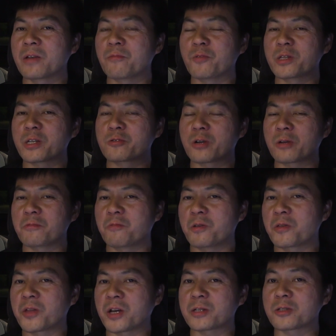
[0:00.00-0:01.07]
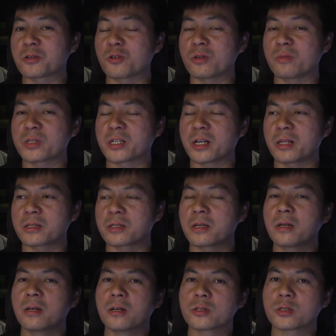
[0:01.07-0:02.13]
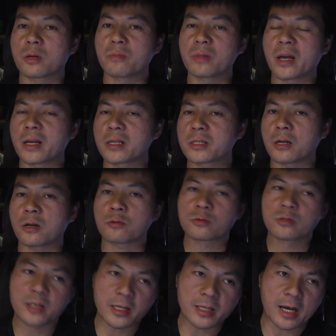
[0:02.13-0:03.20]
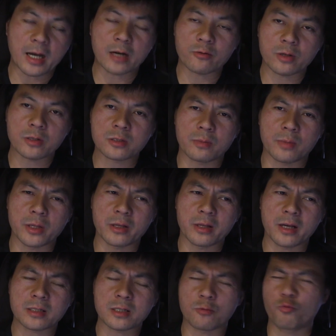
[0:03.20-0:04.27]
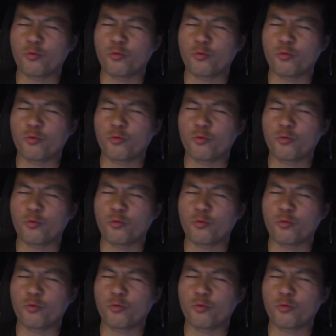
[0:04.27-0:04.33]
When I drive the 1,000 kilometer challenge, some legs are dead accurate, some other legs are